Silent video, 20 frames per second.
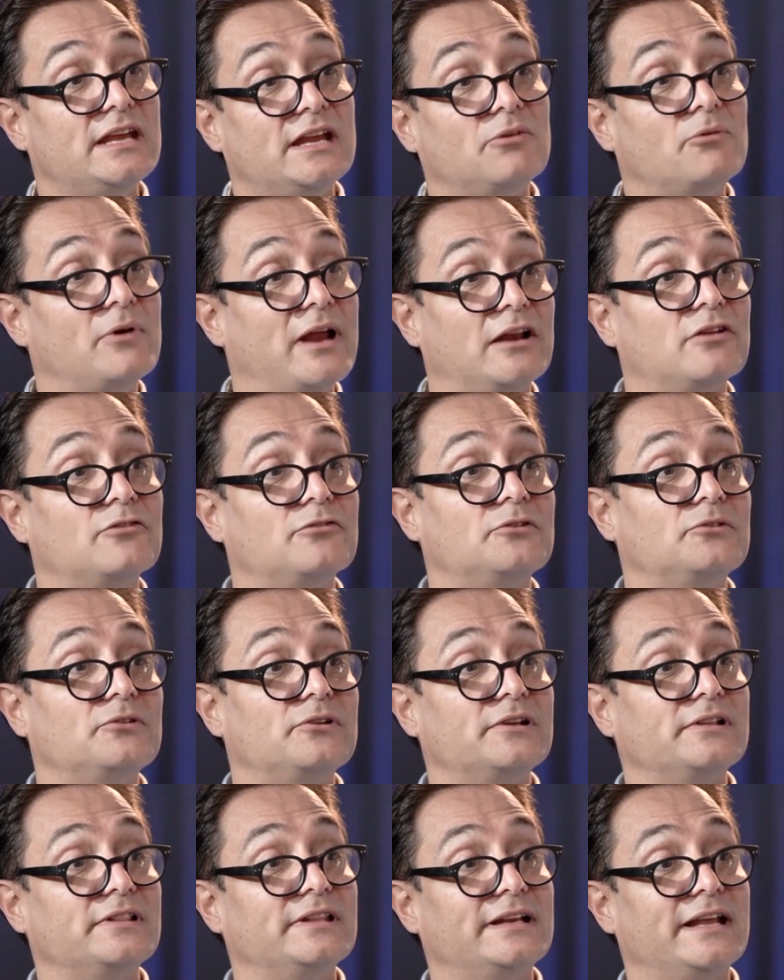
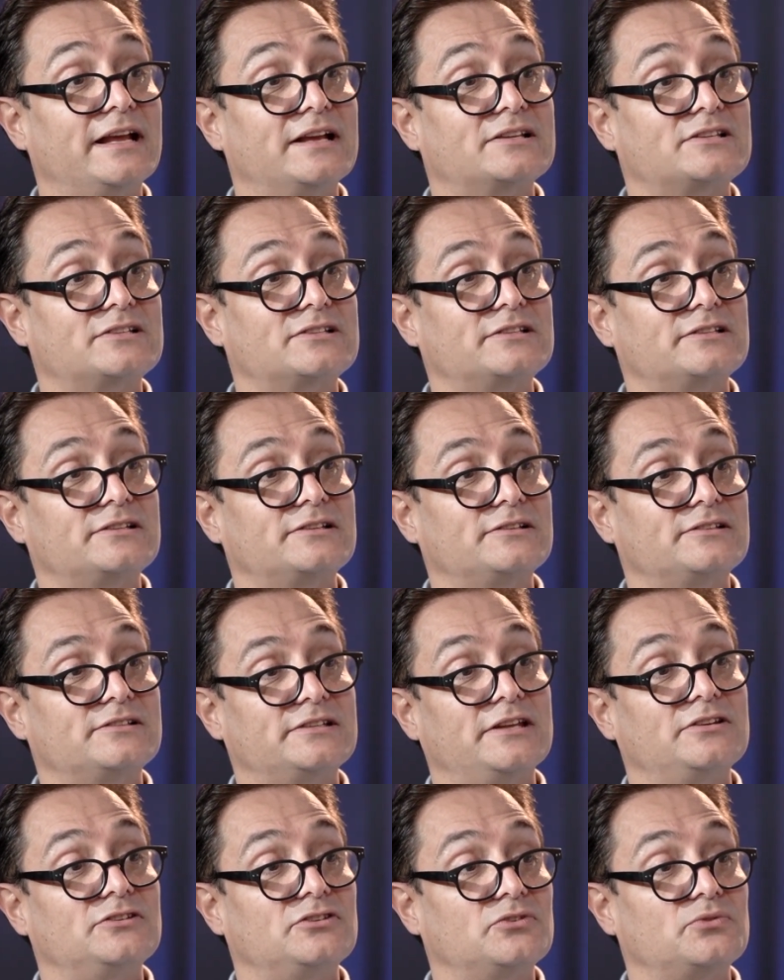irrelevant in the next
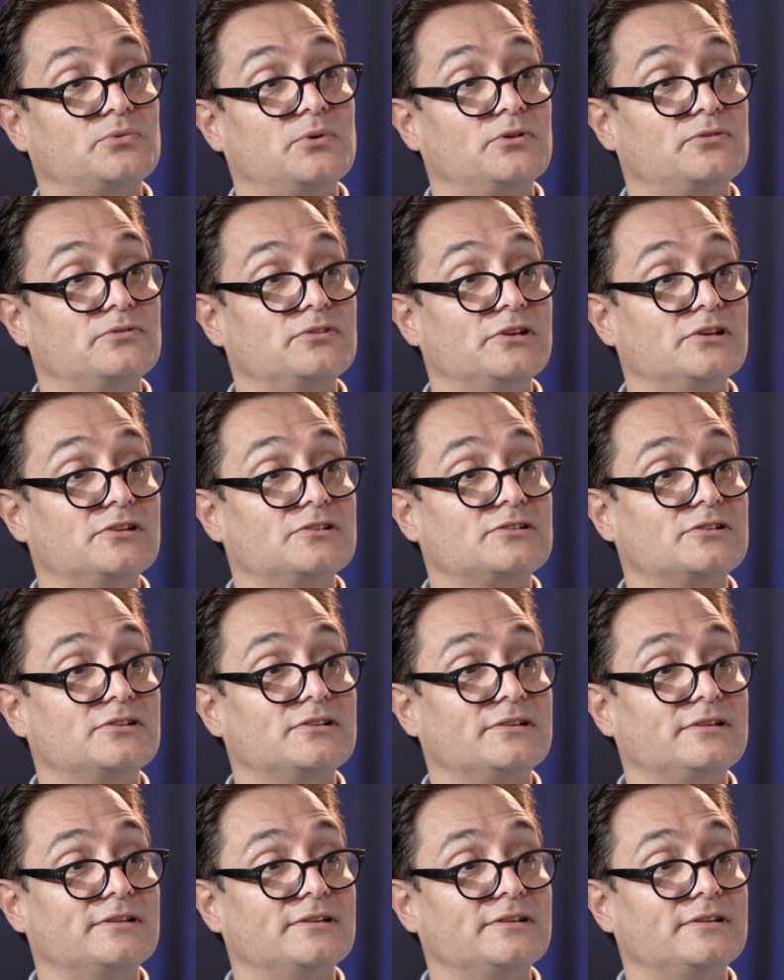10 to 12 years.